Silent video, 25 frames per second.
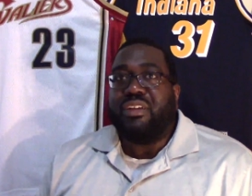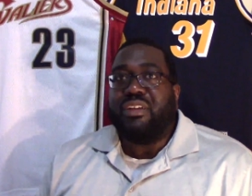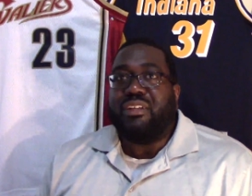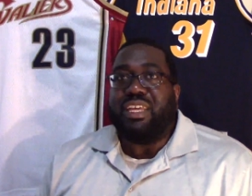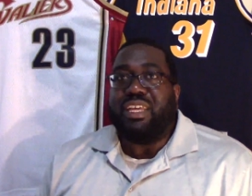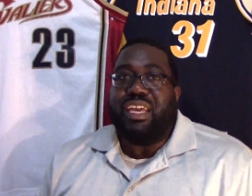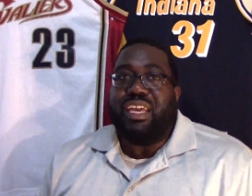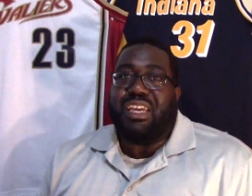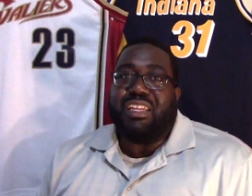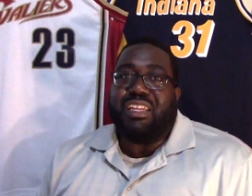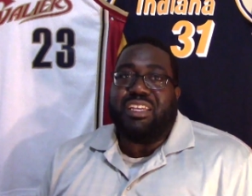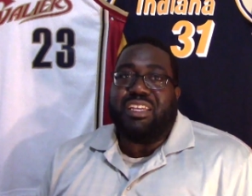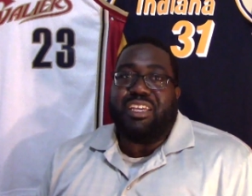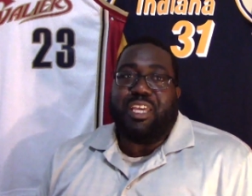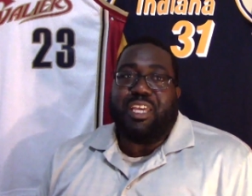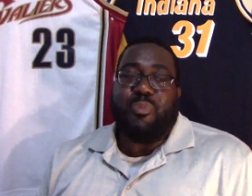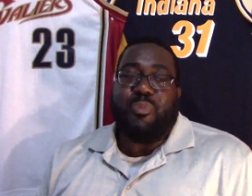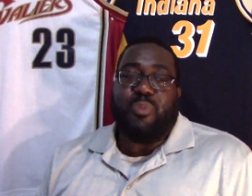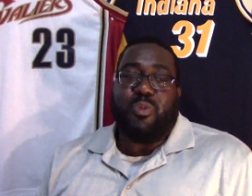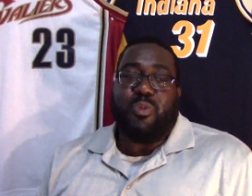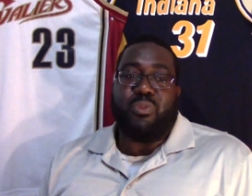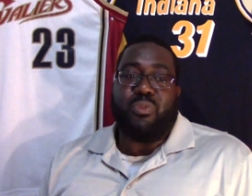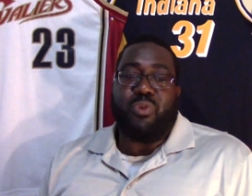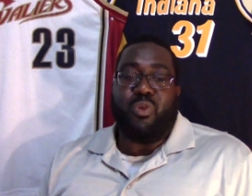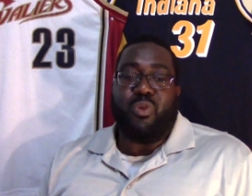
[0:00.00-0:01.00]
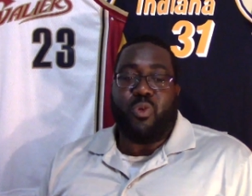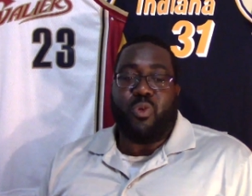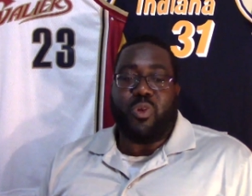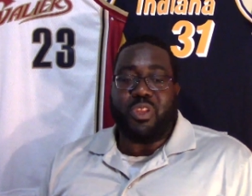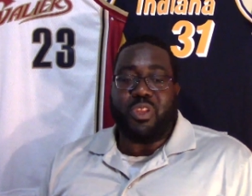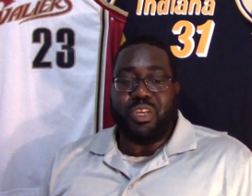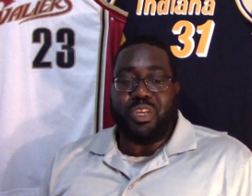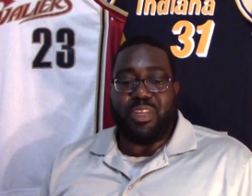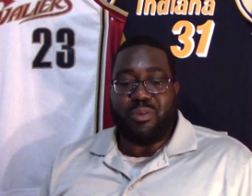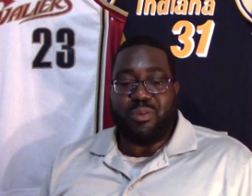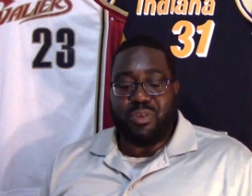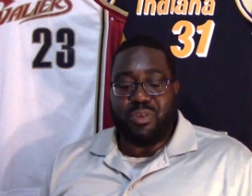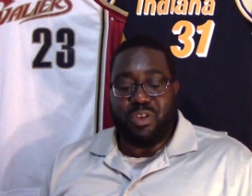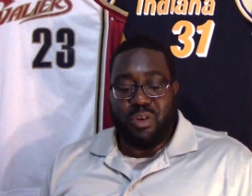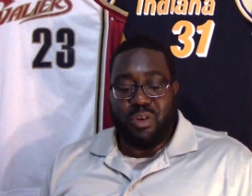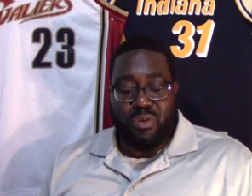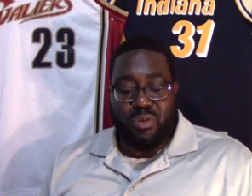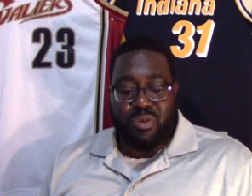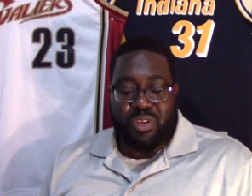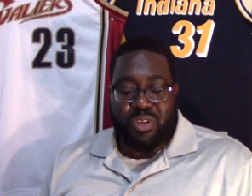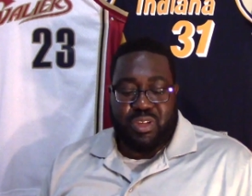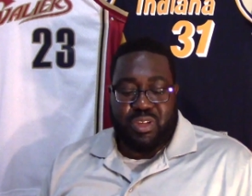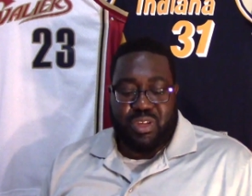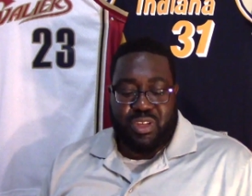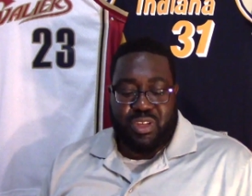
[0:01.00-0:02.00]
They can keep him or let him
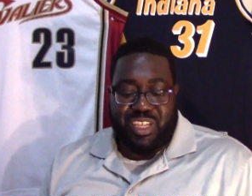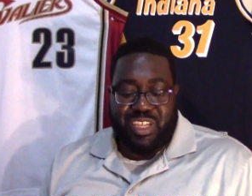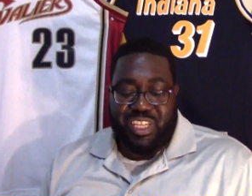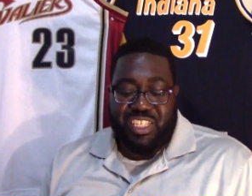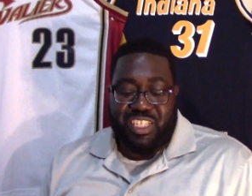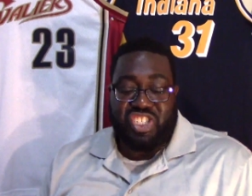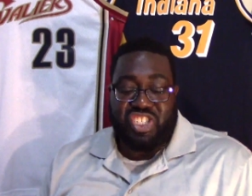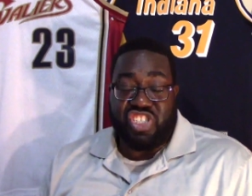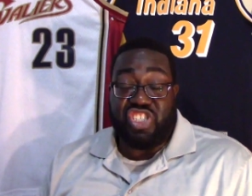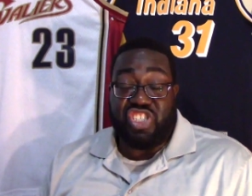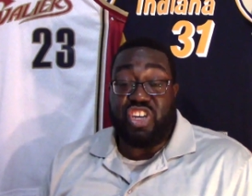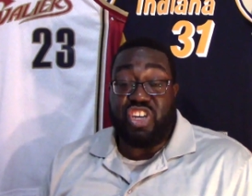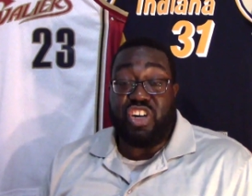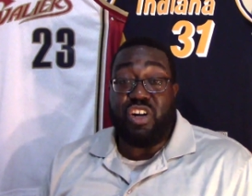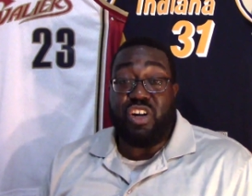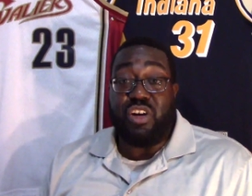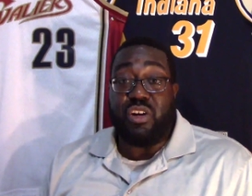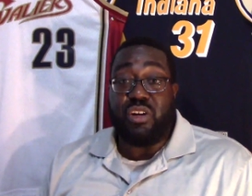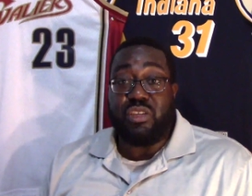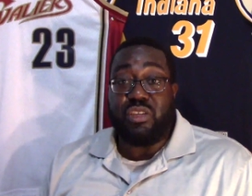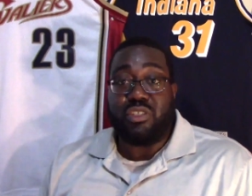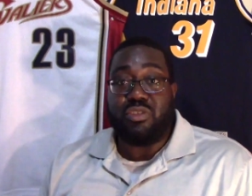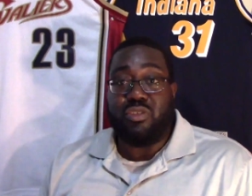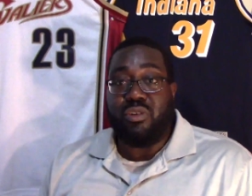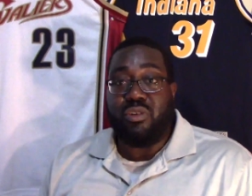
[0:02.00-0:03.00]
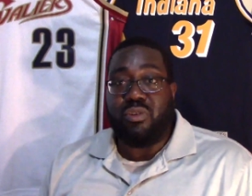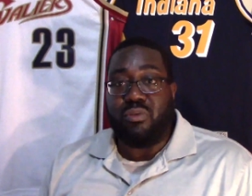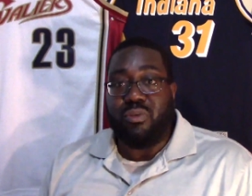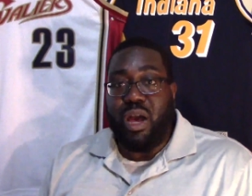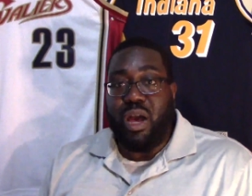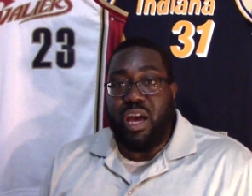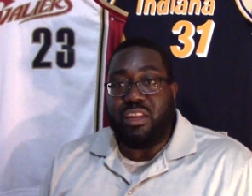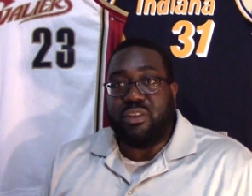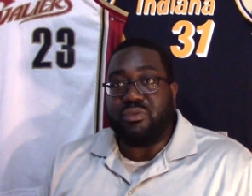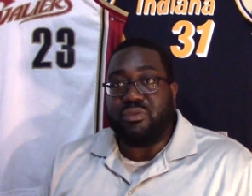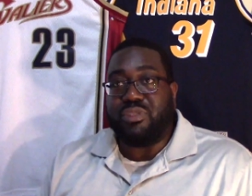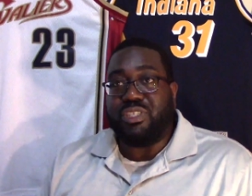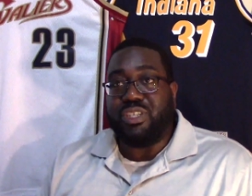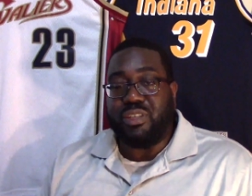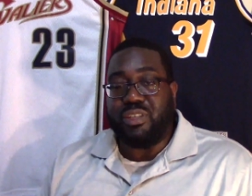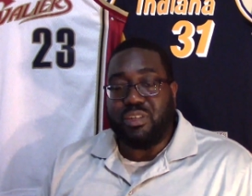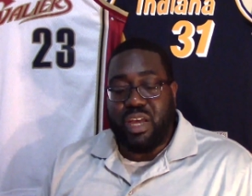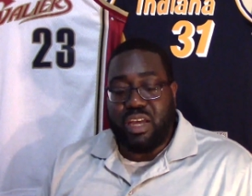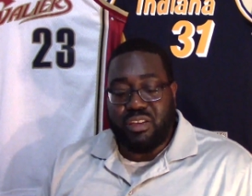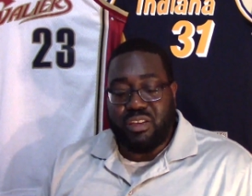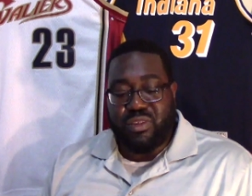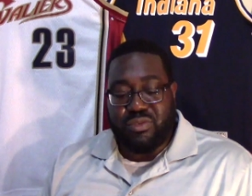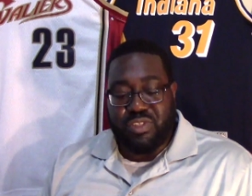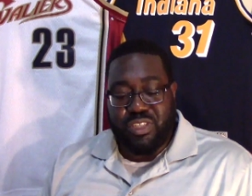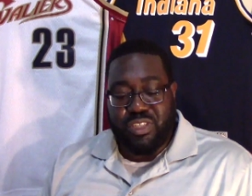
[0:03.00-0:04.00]
go. He's young, so I don't see
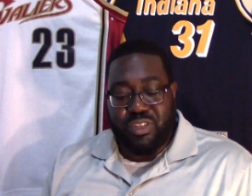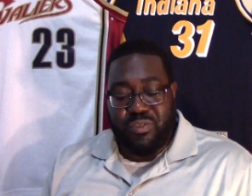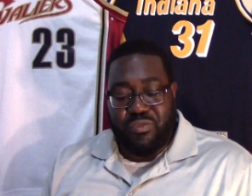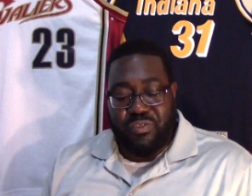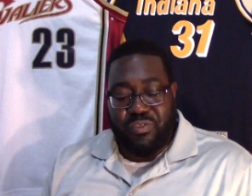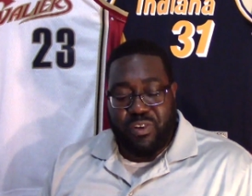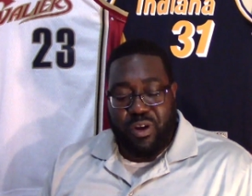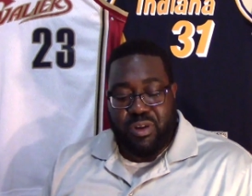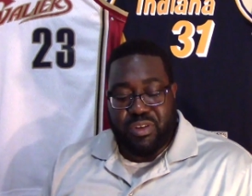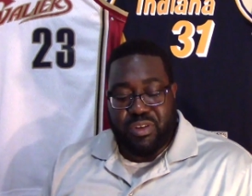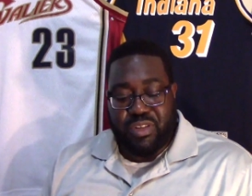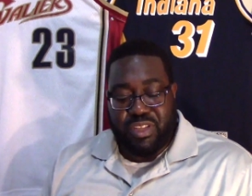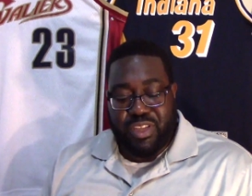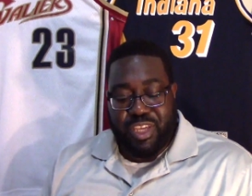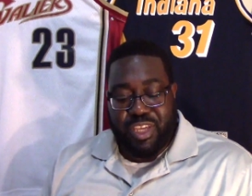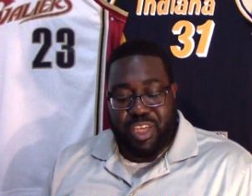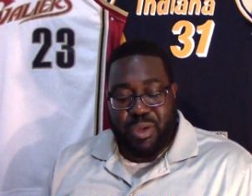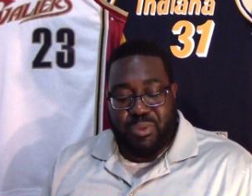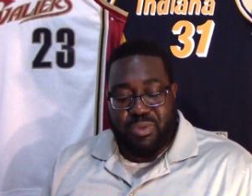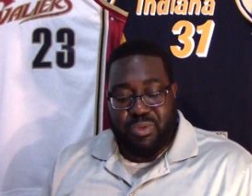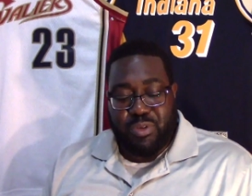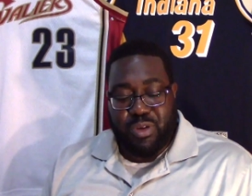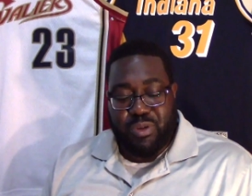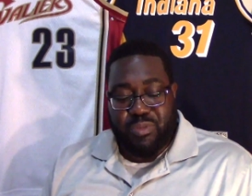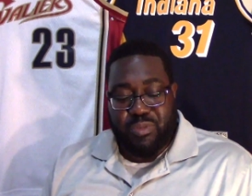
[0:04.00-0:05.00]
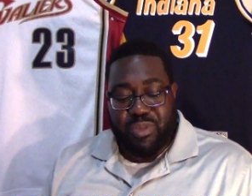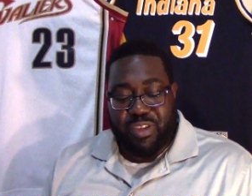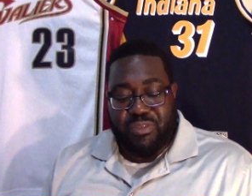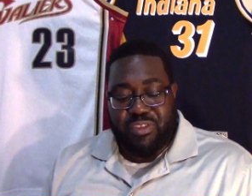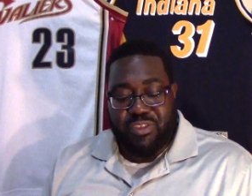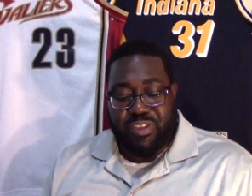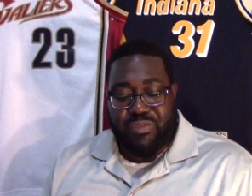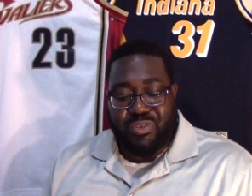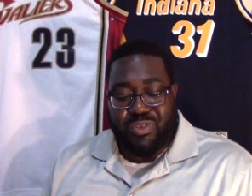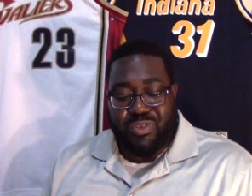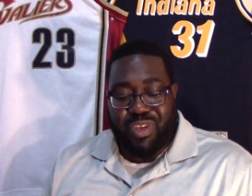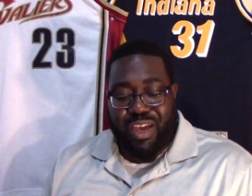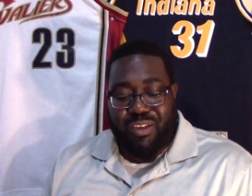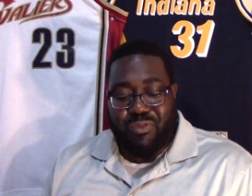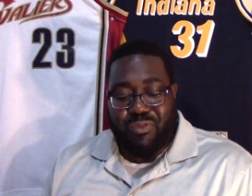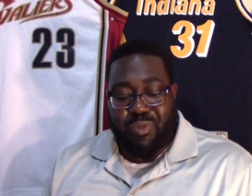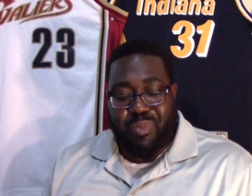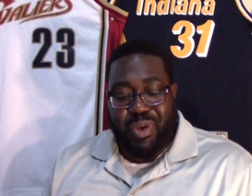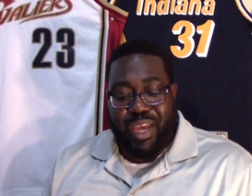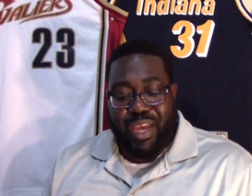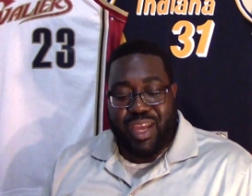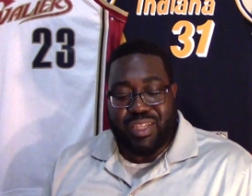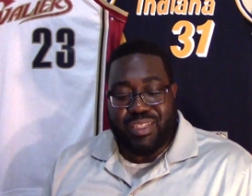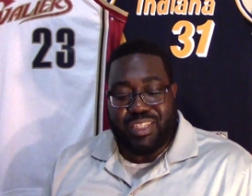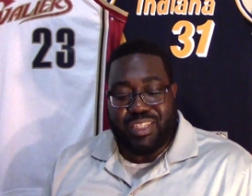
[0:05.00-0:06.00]
the fault in keeping him, even if you have a
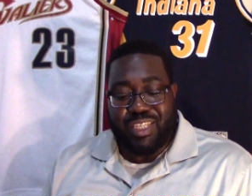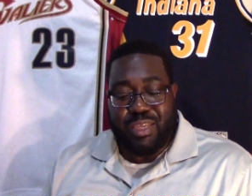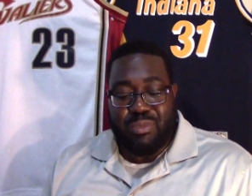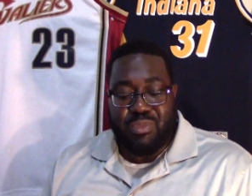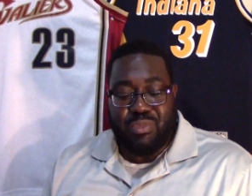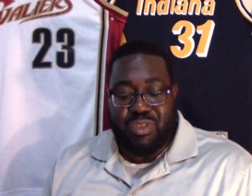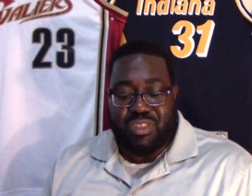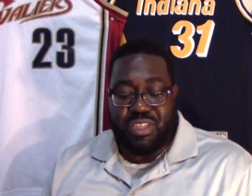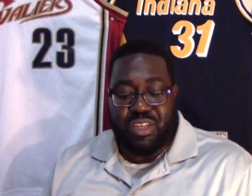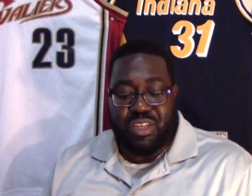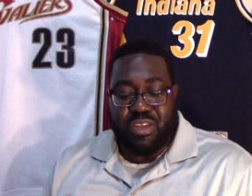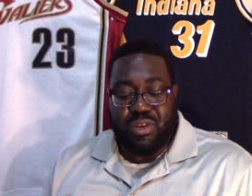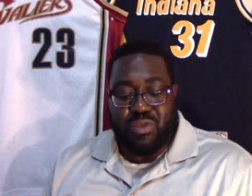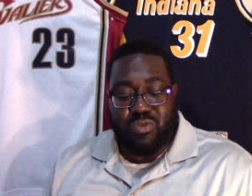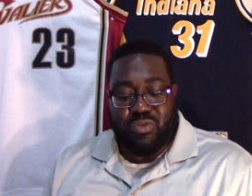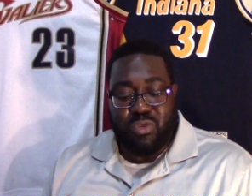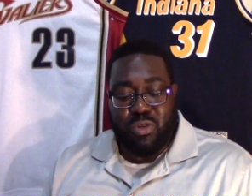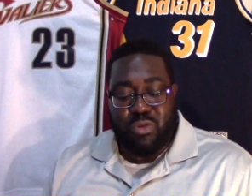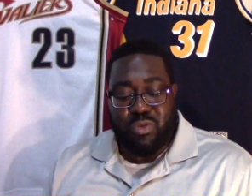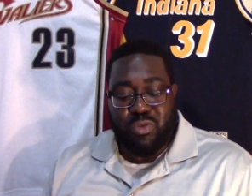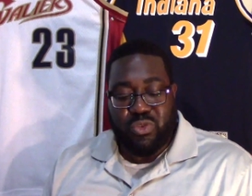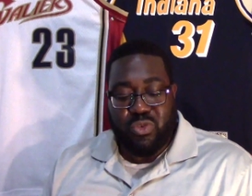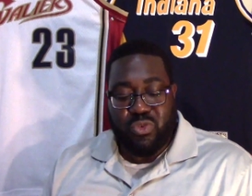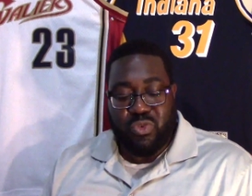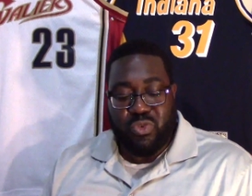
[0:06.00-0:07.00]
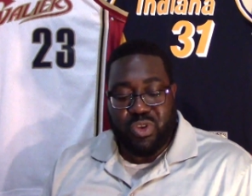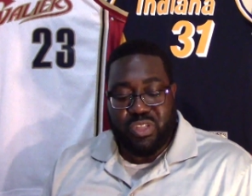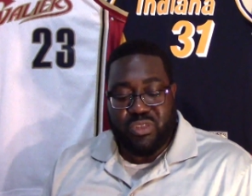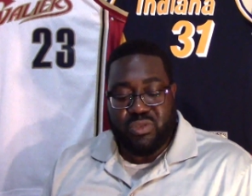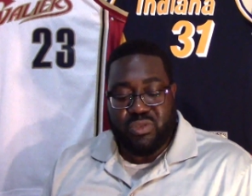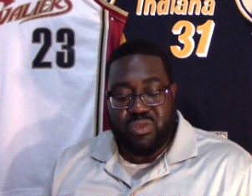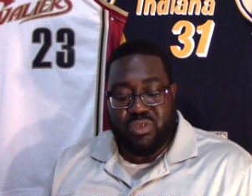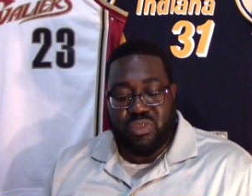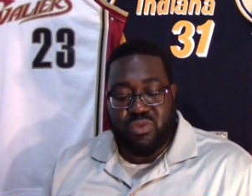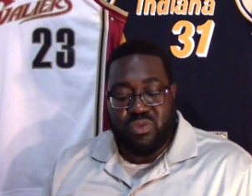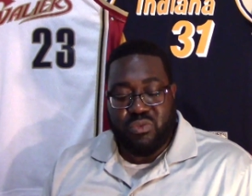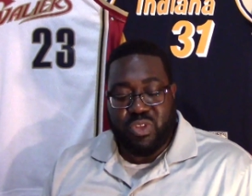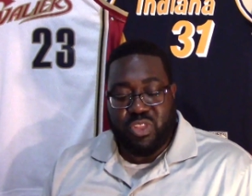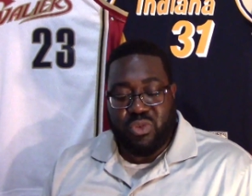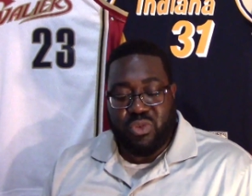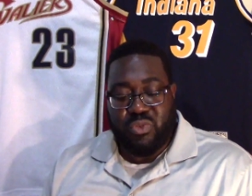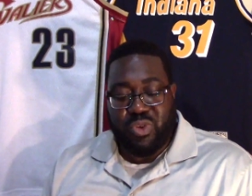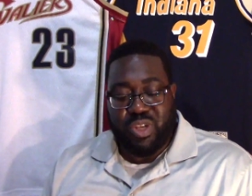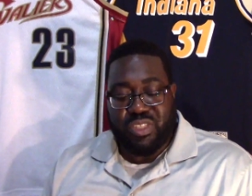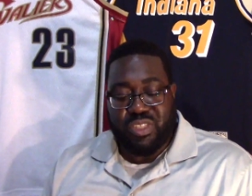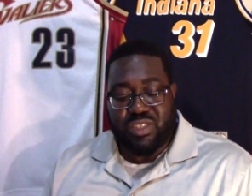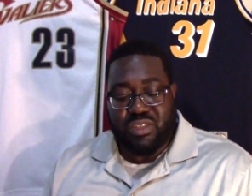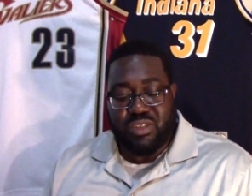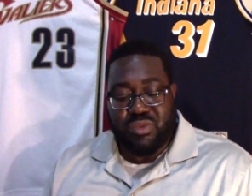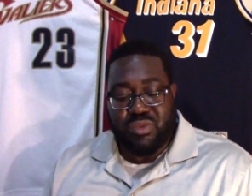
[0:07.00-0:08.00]
bad team, because he can grow with the
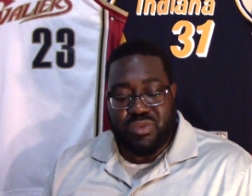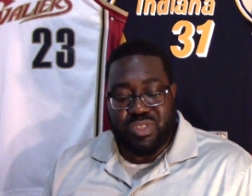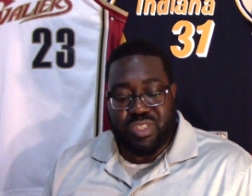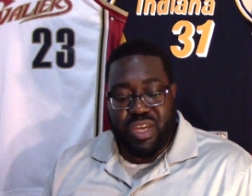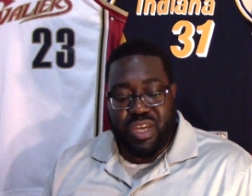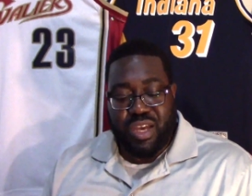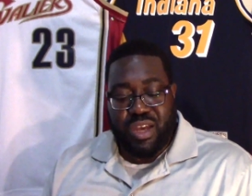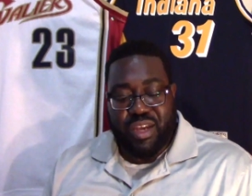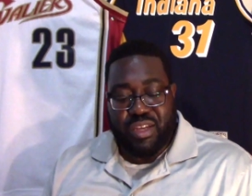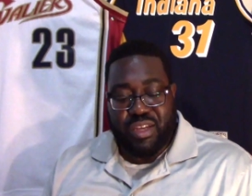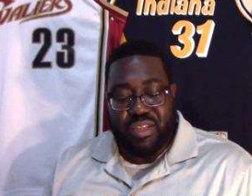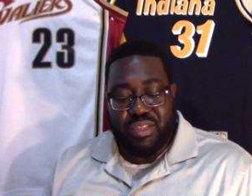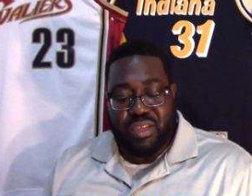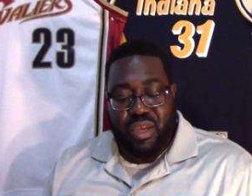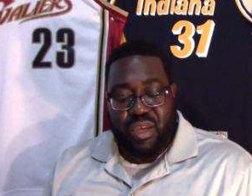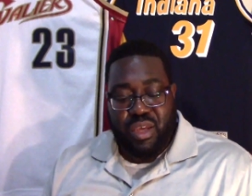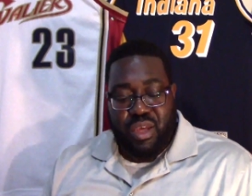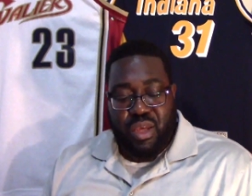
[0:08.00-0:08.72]
rest of those guys.